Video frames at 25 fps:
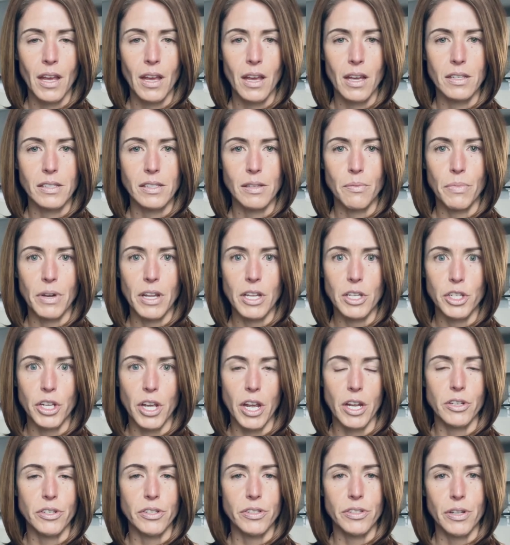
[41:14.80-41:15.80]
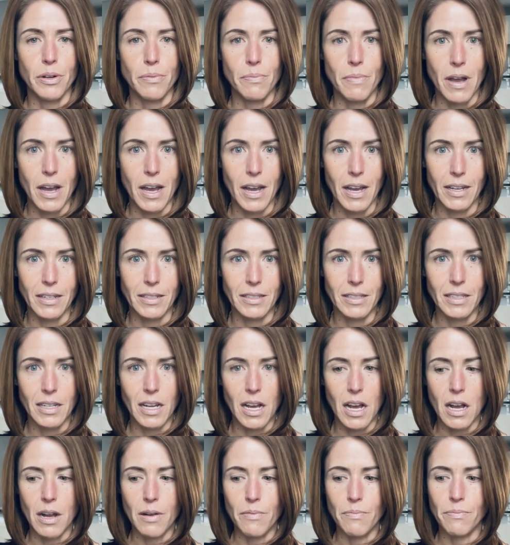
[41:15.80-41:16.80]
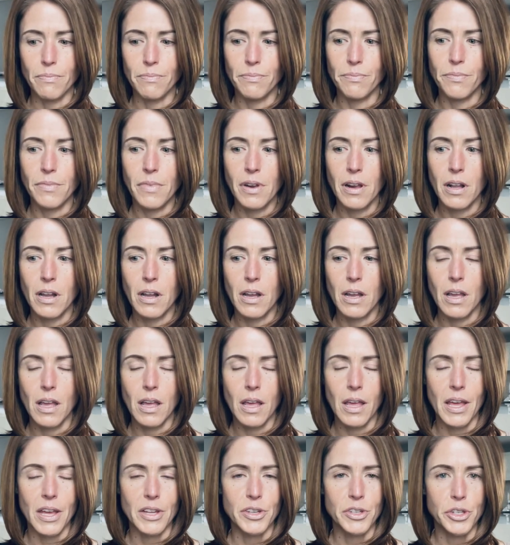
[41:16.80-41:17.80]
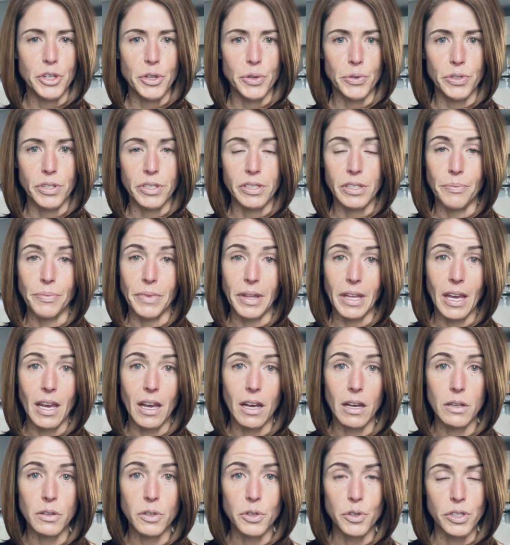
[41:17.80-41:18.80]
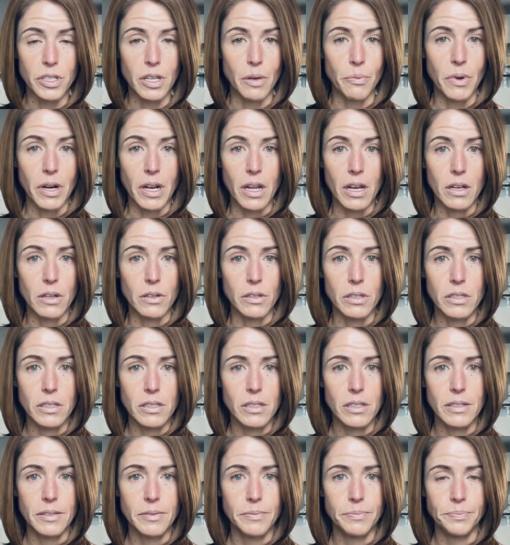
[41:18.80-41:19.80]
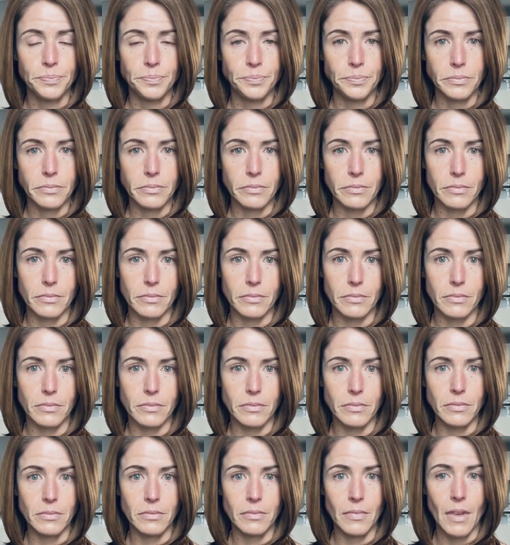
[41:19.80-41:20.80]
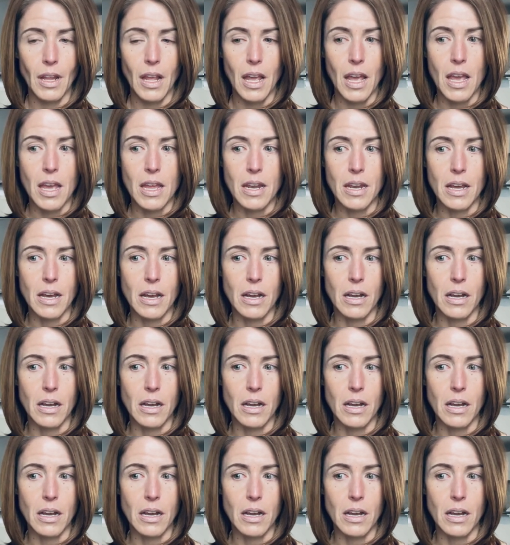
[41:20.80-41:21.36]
Somebody changes their mind and chooses something else or someone else. And